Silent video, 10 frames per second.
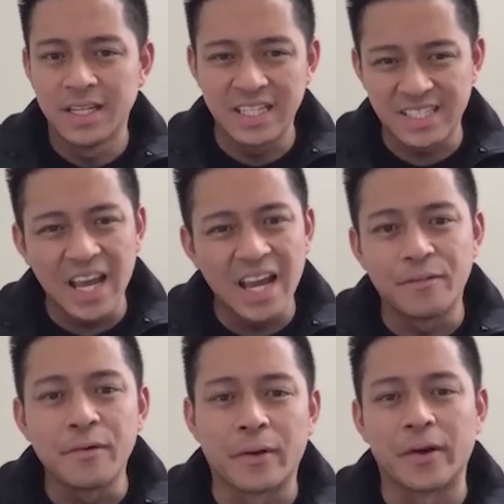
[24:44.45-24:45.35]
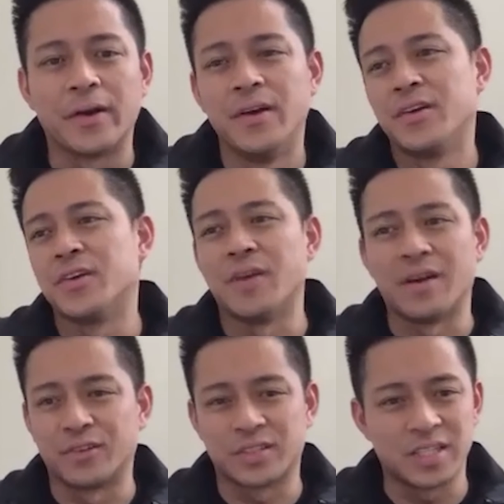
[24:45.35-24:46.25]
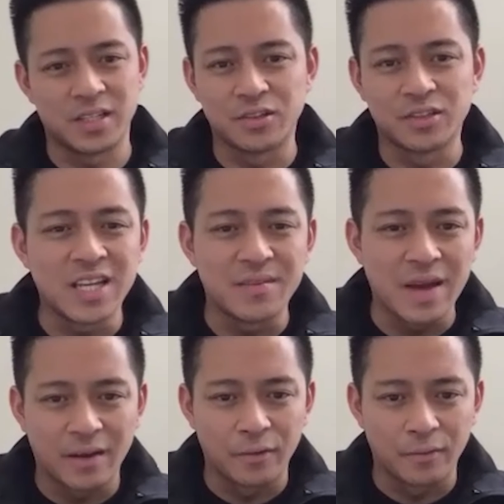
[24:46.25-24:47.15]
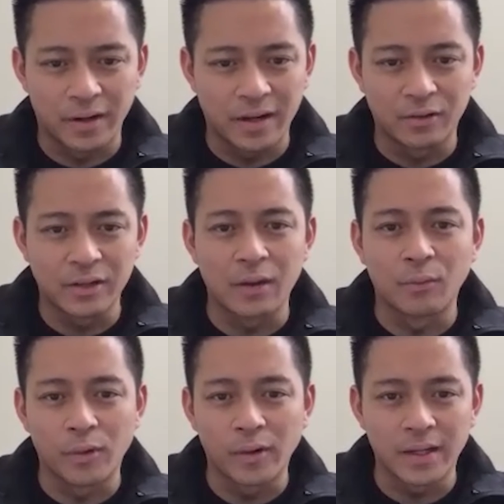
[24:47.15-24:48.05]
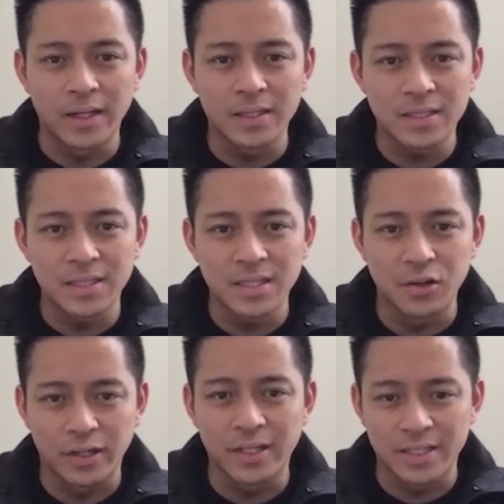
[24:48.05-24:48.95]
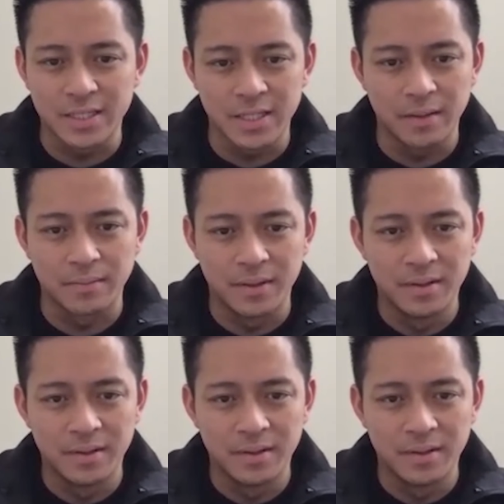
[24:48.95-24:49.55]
he's everywhere you ever see you see him everywhere i don't care where it is you're gonna see him